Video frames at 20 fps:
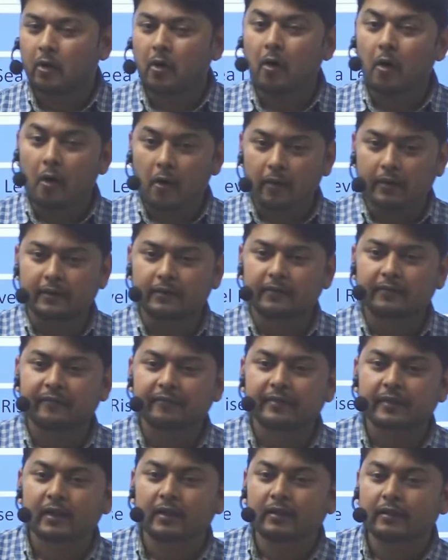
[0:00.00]
or
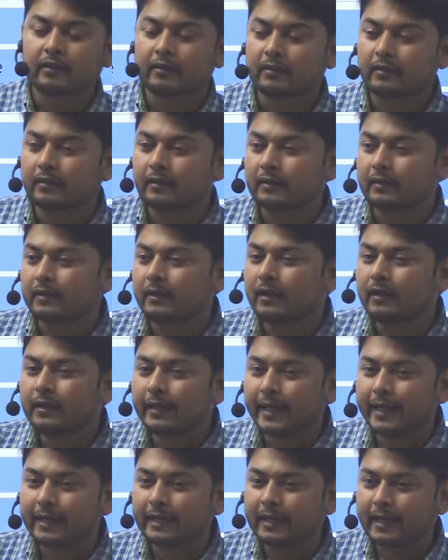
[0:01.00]
the
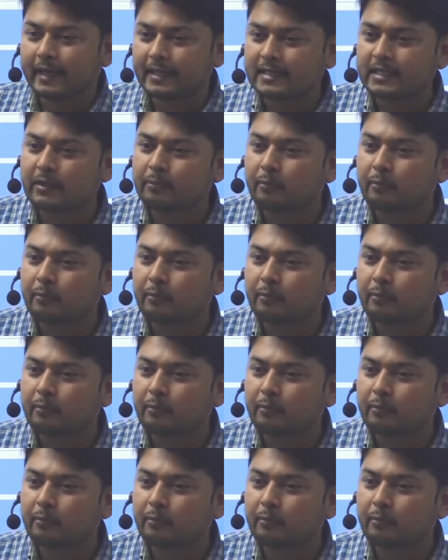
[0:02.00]
increasing